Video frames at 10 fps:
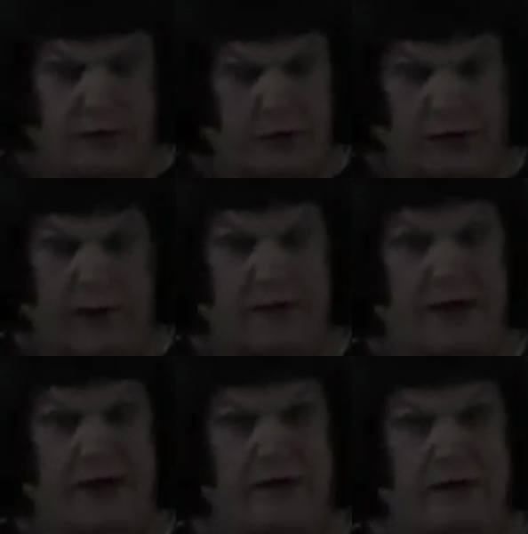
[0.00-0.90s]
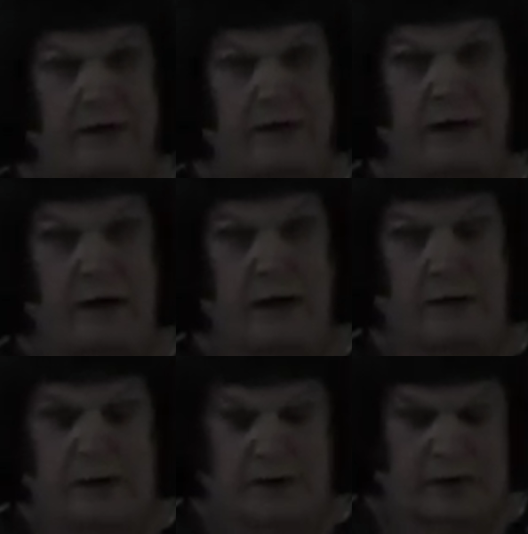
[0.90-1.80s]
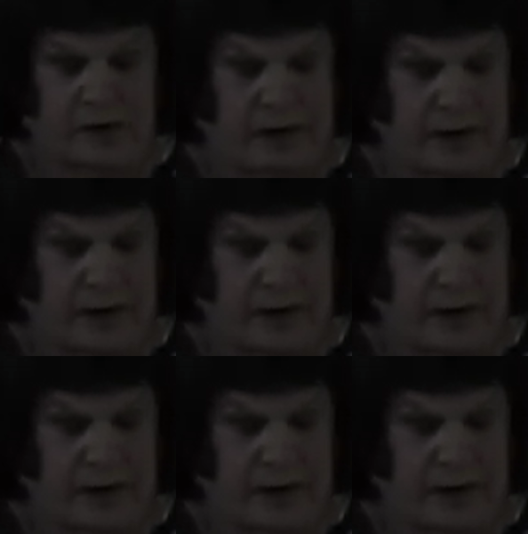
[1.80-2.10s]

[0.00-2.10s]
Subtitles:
totally amazed, and went out the car,